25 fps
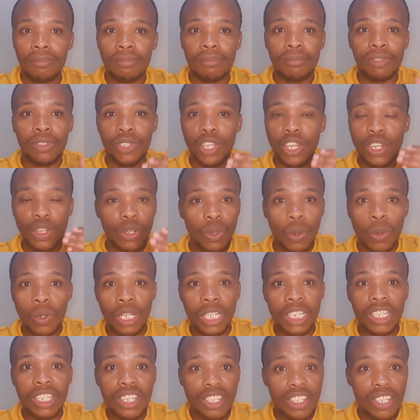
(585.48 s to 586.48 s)
you cannot
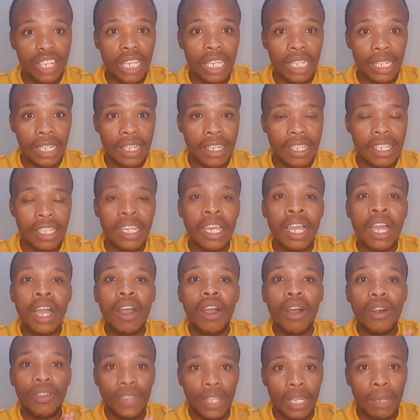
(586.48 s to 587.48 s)
only teach English
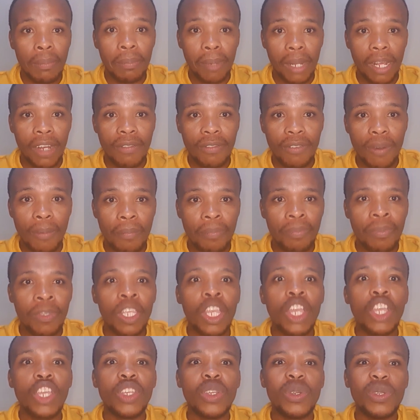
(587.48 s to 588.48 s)
on that platform.
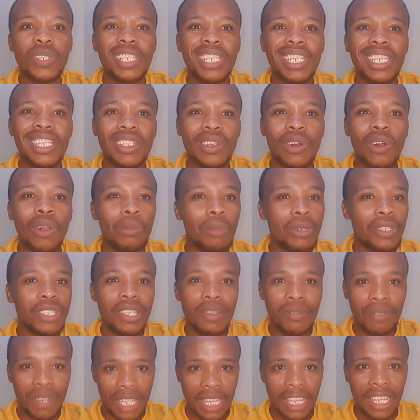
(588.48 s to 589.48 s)
You teach
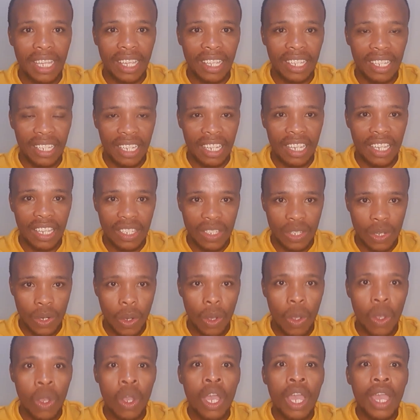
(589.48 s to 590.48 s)
almost everything, you
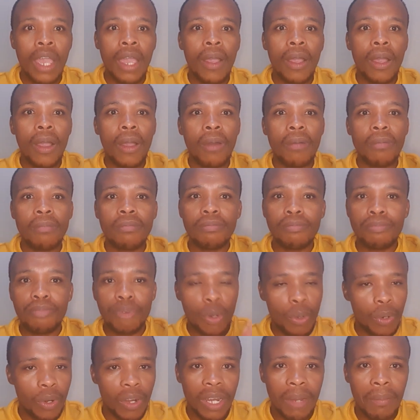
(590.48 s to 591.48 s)
know.
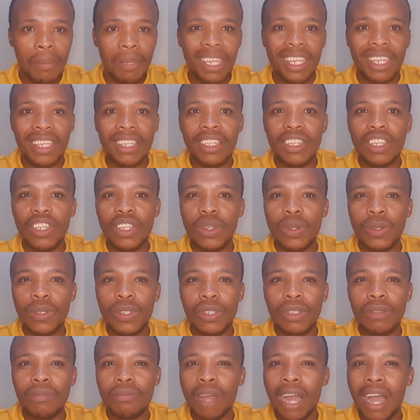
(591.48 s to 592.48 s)
programming,
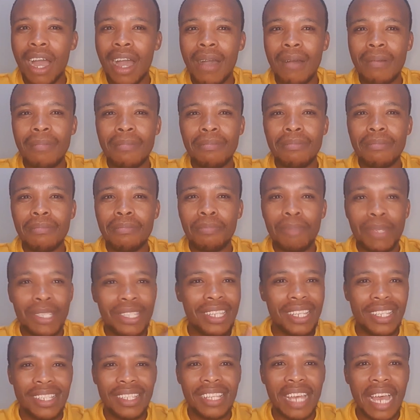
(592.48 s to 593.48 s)

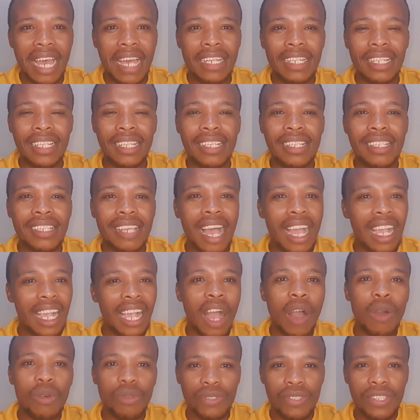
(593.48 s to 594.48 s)
business studies,
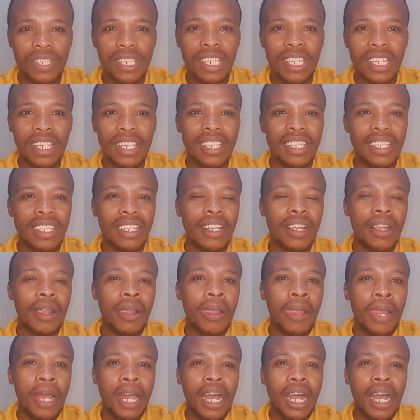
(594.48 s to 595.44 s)
accounting,